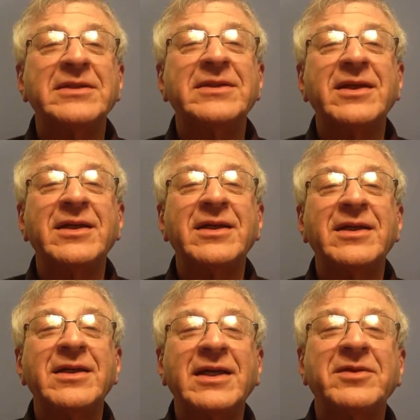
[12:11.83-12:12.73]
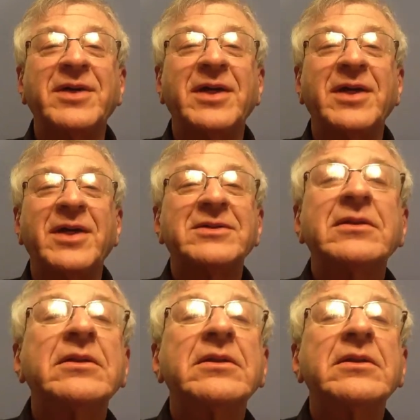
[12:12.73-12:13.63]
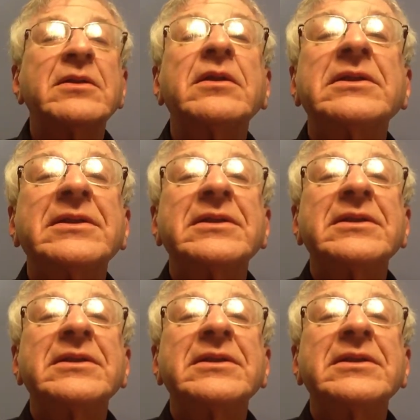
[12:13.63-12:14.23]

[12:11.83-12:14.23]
Thanks very much. Let's see.